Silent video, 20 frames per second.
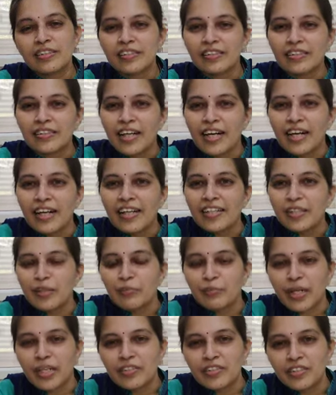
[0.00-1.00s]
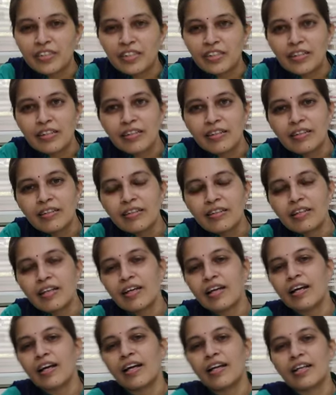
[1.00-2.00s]
This is architect Prachi Kedkar,
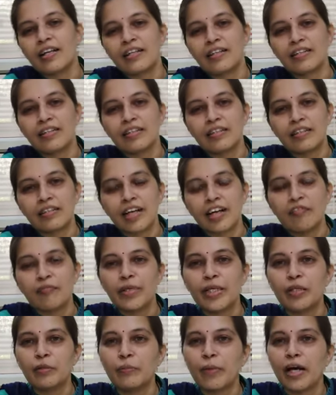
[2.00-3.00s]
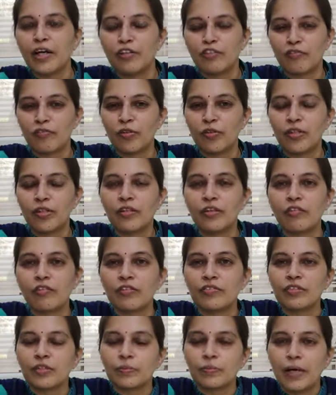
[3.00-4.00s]
and I've been a part of Floret
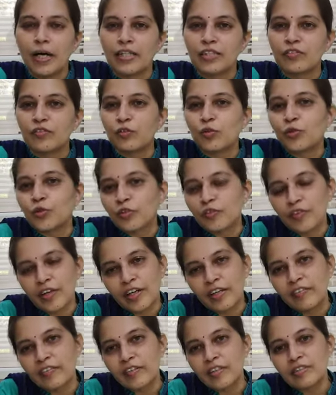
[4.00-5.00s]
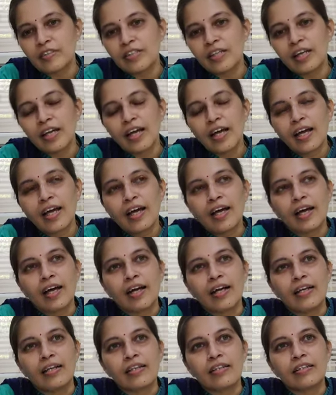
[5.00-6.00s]
College for the past 4 to 5 years,
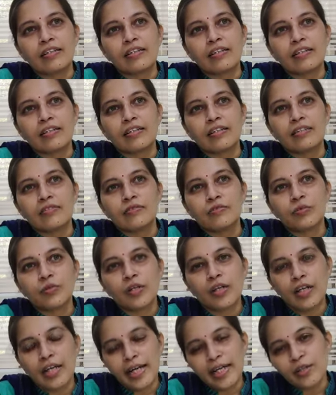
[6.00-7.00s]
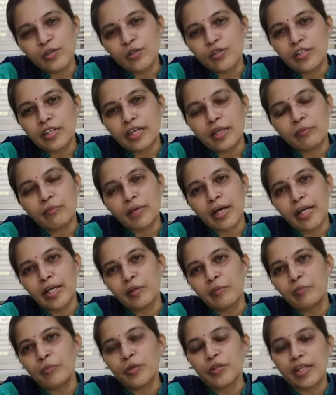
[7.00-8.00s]
and would like to share my
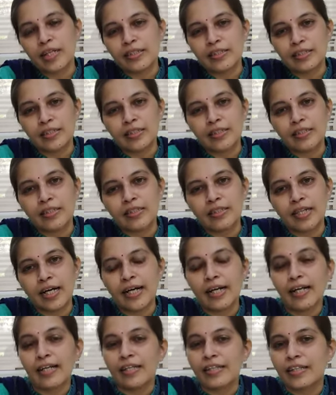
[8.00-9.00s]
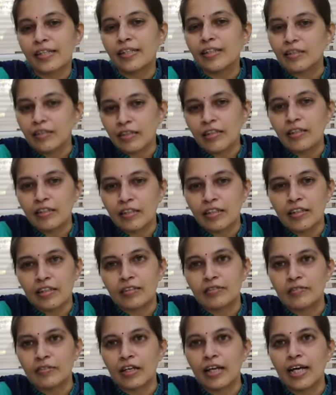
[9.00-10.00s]
input as a architect
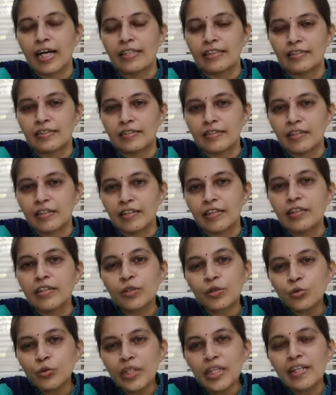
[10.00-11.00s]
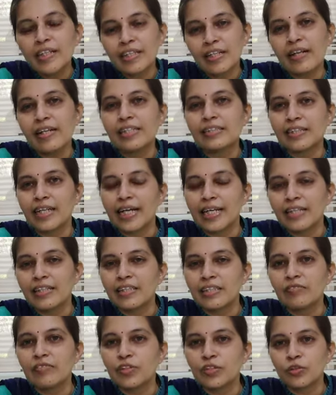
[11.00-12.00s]
to interior
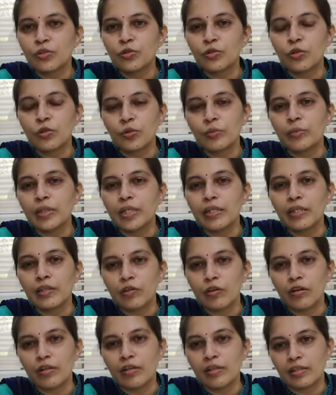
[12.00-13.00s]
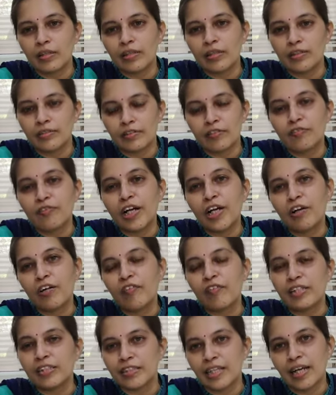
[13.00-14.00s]
designers, which is going to be your field
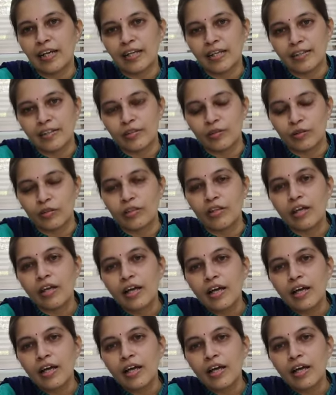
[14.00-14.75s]
of design later on.